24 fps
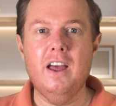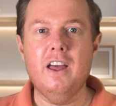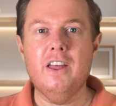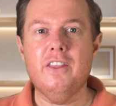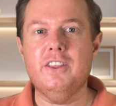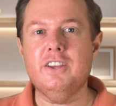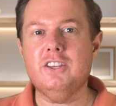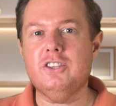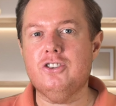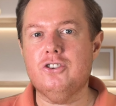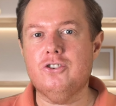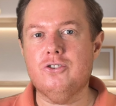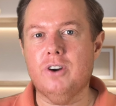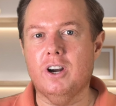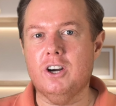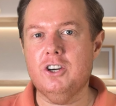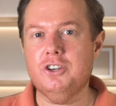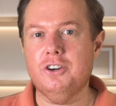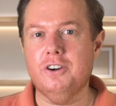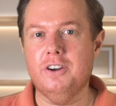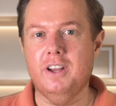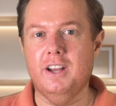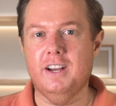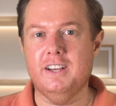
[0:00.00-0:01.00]
This
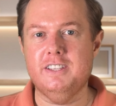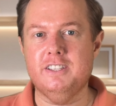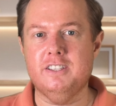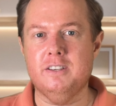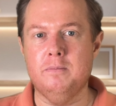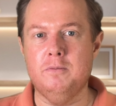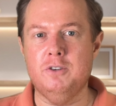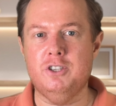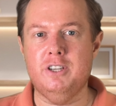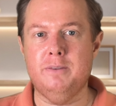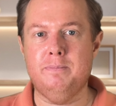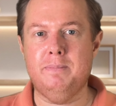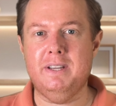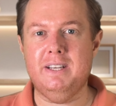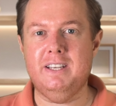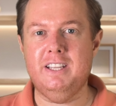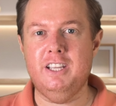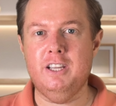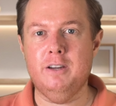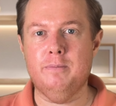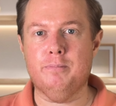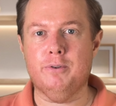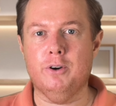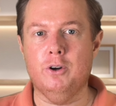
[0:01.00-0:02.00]
structured custom
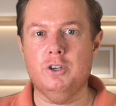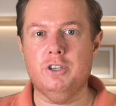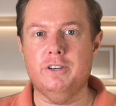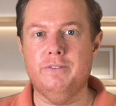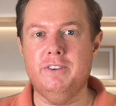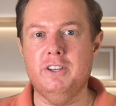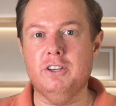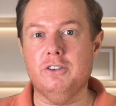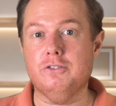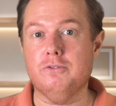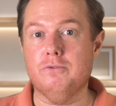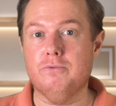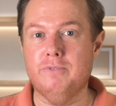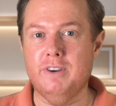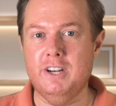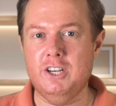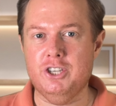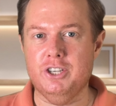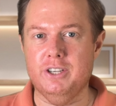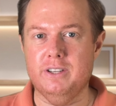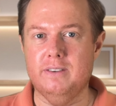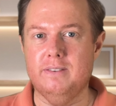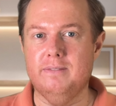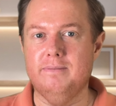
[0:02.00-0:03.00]
GPT approach feels
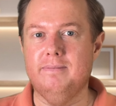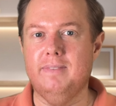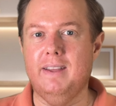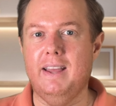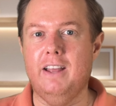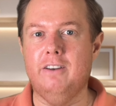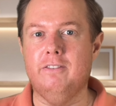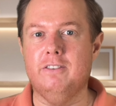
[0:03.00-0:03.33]
rigid and